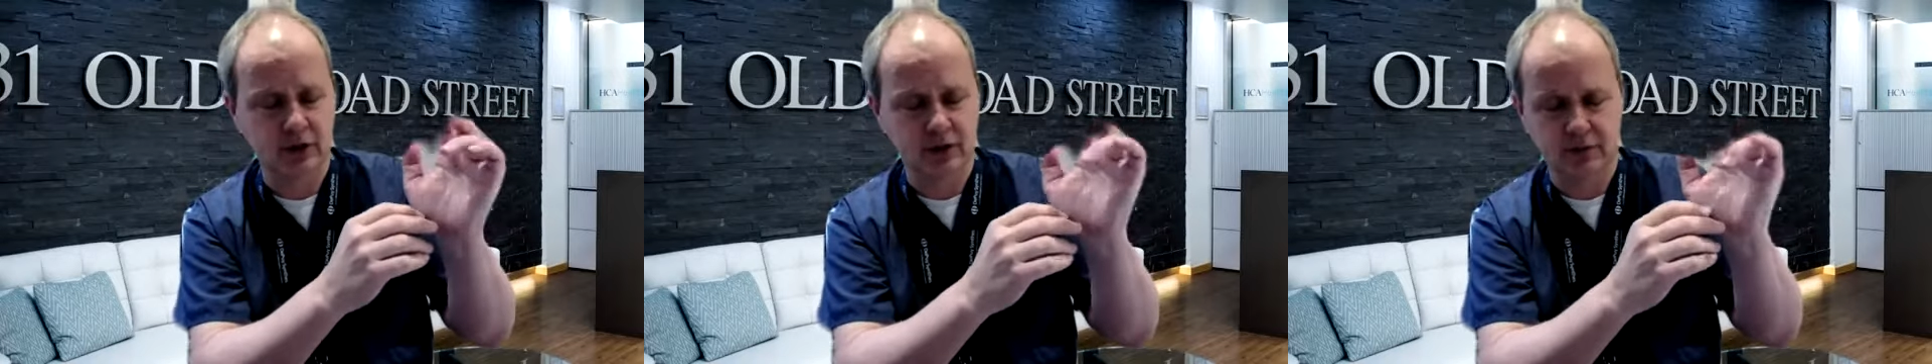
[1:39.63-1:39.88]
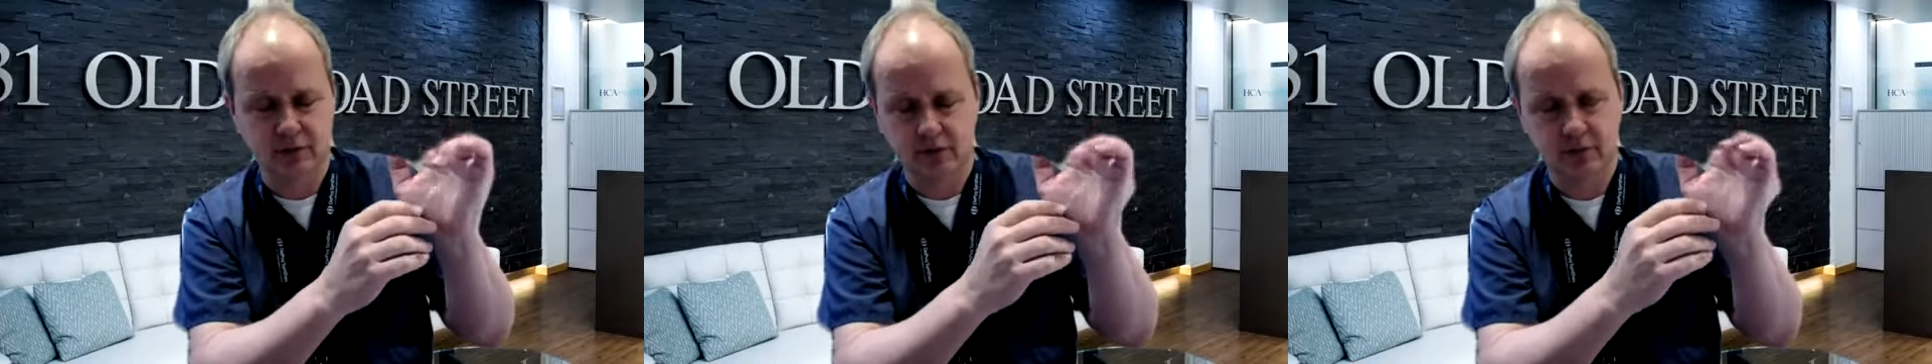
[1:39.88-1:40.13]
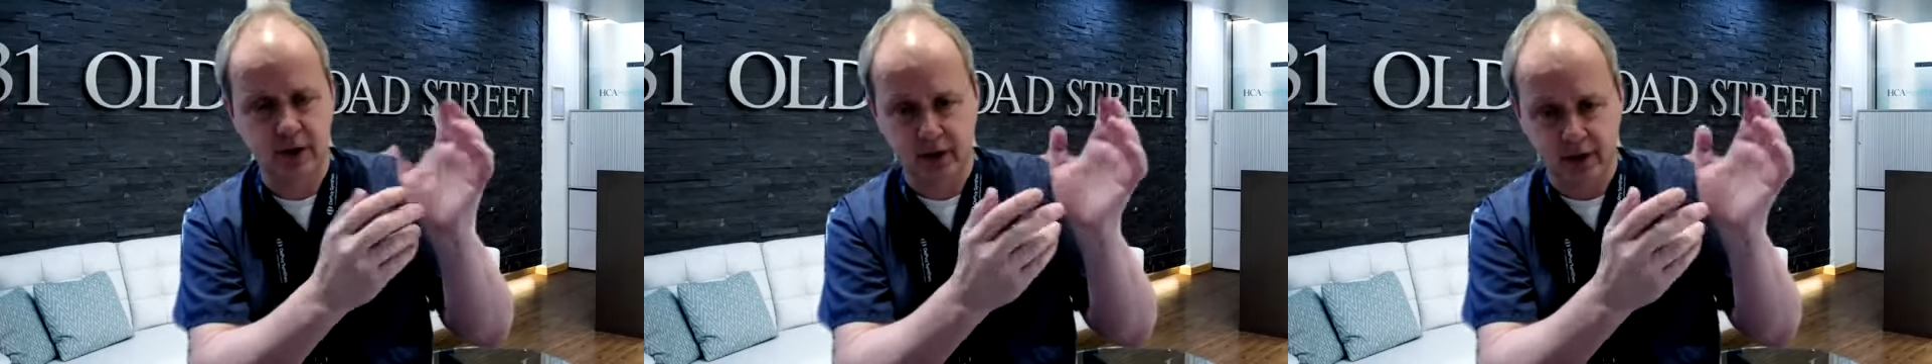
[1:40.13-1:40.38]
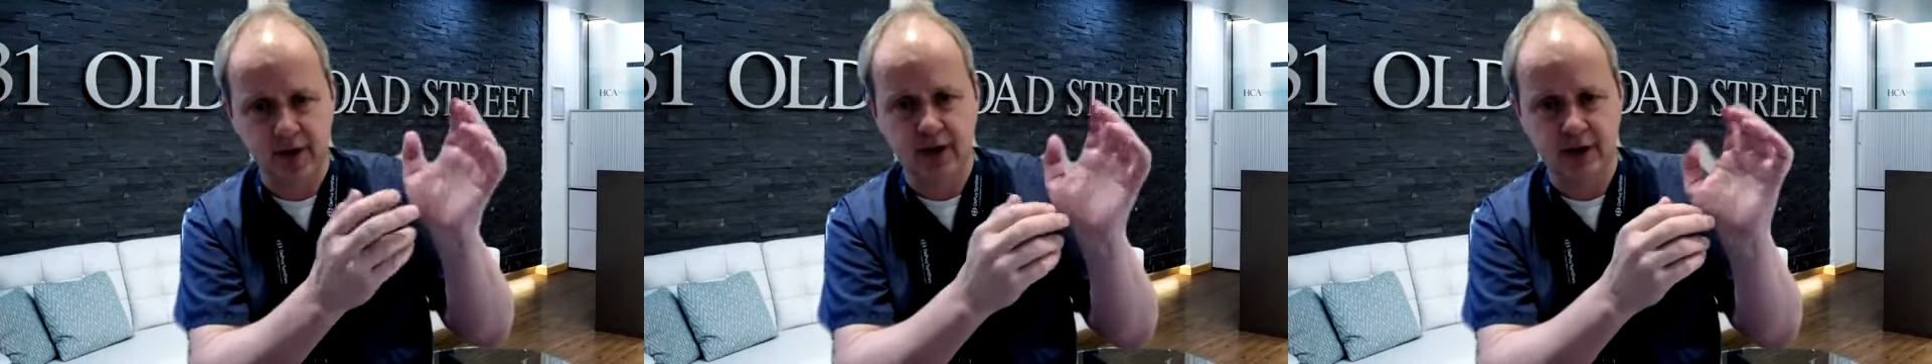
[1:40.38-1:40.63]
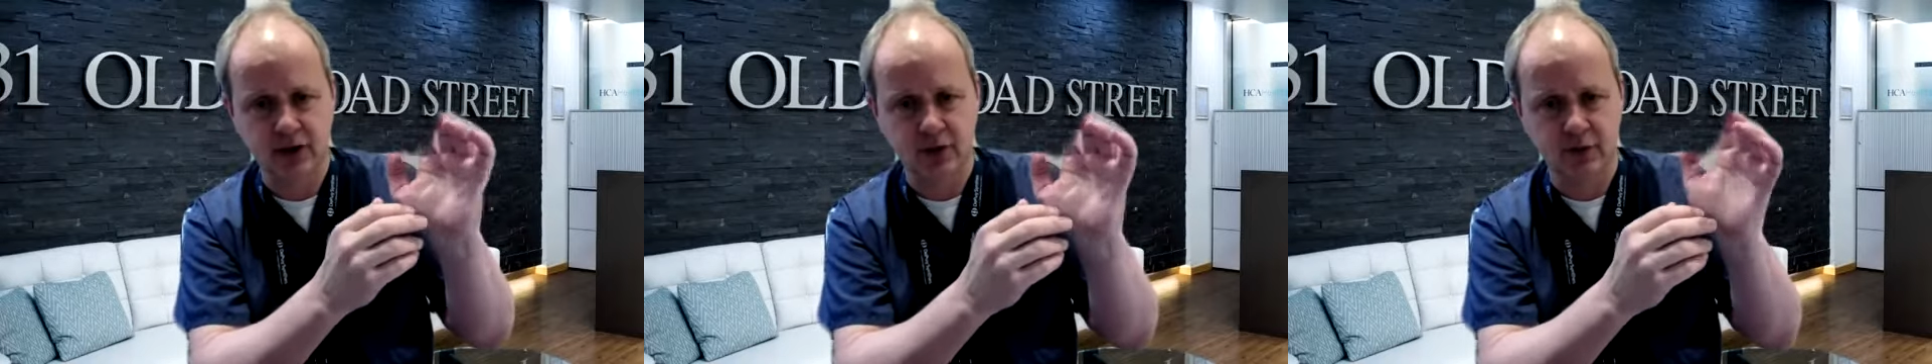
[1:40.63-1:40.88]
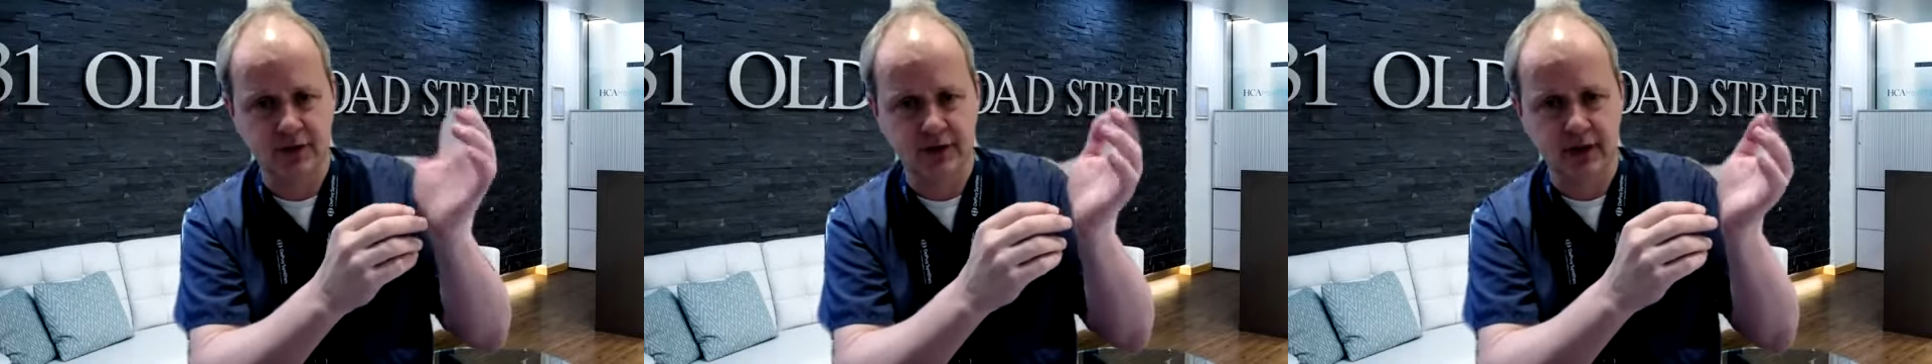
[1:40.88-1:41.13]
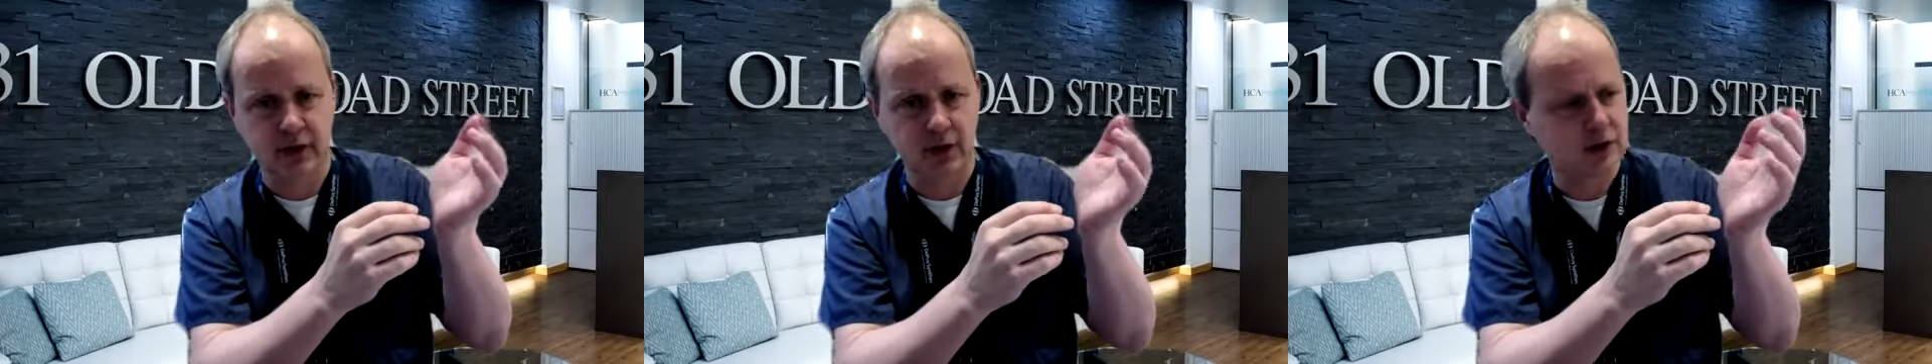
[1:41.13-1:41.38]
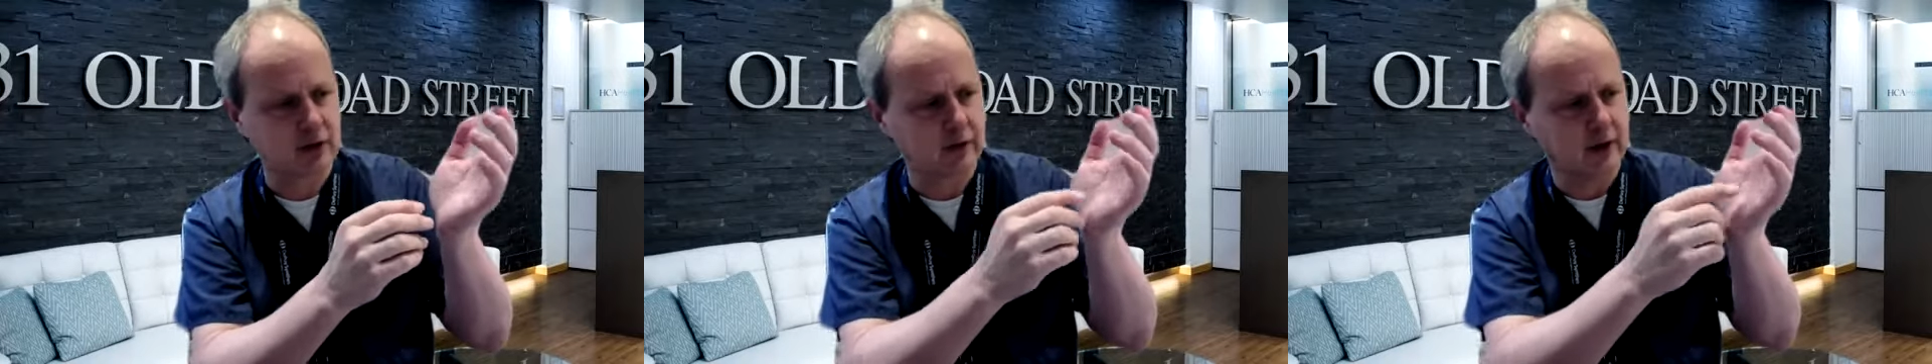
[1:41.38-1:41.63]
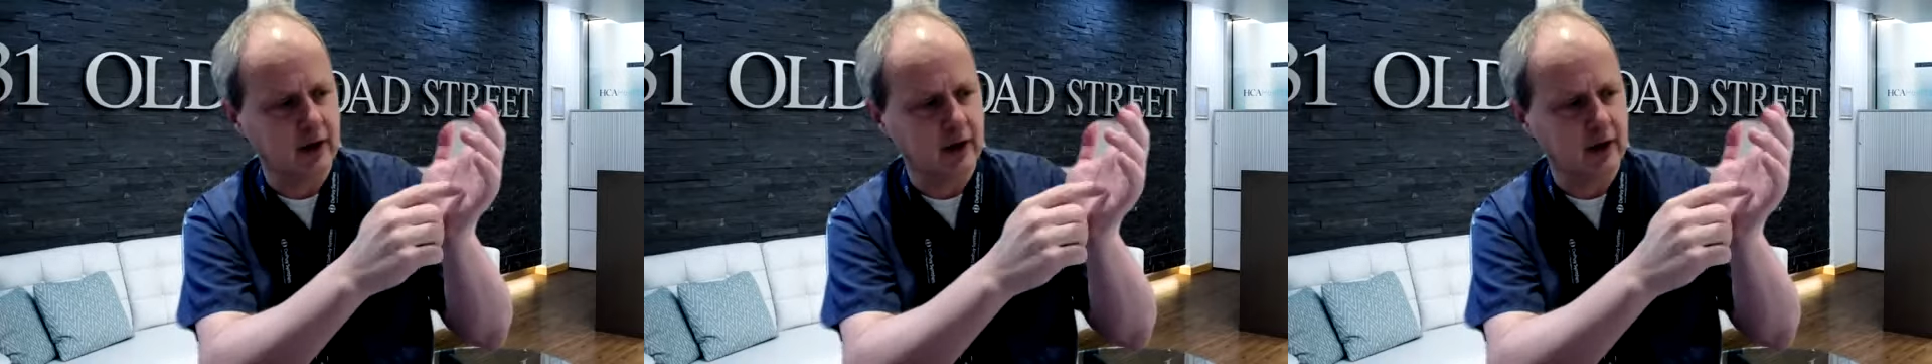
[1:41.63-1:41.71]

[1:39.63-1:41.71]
is another condition we've seen a lot of,